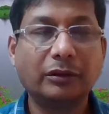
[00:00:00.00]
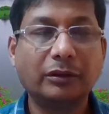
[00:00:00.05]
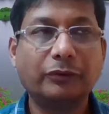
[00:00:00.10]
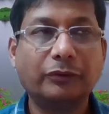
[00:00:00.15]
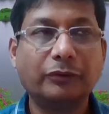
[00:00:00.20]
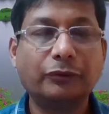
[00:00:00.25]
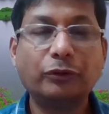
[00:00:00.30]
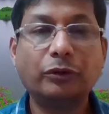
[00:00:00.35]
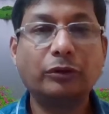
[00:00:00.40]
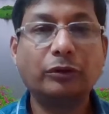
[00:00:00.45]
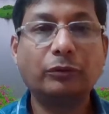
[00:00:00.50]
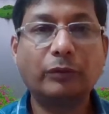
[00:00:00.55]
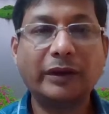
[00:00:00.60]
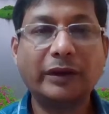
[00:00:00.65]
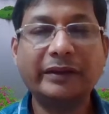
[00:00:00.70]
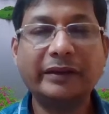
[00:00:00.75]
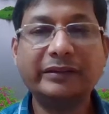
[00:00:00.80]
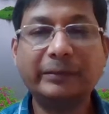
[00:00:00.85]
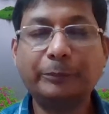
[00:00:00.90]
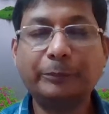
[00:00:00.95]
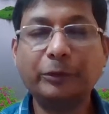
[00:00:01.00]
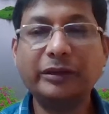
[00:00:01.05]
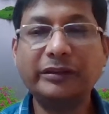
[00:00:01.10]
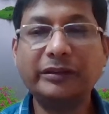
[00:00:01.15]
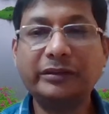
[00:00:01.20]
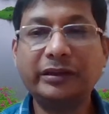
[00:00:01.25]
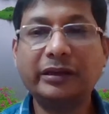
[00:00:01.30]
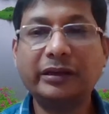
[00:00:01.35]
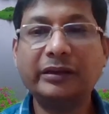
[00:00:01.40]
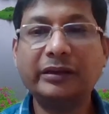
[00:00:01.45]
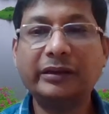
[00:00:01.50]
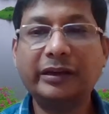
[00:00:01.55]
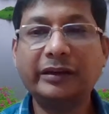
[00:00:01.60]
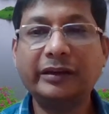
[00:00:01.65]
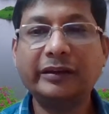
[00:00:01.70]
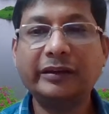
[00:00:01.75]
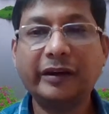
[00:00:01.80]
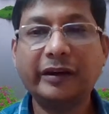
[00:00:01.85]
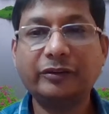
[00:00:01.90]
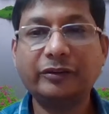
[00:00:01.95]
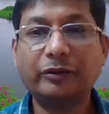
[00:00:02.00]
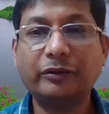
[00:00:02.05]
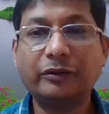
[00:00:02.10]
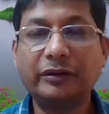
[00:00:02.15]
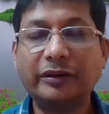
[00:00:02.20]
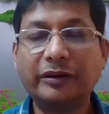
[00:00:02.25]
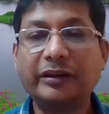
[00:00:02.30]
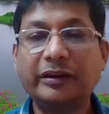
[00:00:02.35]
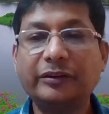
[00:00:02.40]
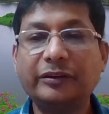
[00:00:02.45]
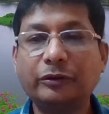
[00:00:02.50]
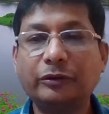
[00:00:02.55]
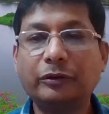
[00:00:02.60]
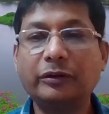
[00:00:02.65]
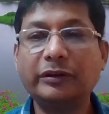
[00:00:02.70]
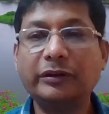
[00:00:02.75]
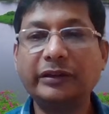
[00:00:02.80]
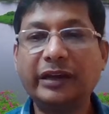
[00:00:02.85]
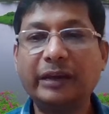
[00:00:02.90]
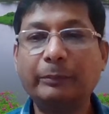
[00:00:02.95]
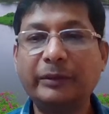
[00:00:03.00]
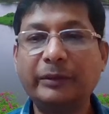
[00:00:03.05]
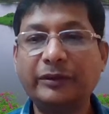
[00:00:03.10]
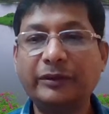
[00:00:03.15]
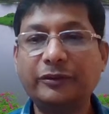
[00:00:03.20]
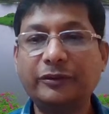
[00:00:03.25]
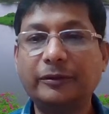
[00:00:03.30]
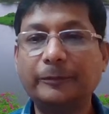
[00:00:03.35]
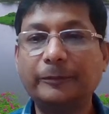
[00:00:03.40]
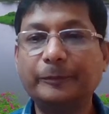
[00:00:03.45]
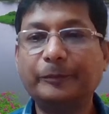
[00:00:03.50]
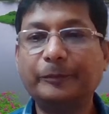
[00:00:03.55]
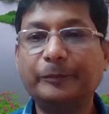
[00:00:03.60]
So one example is the regression. Regression already I have mentioned.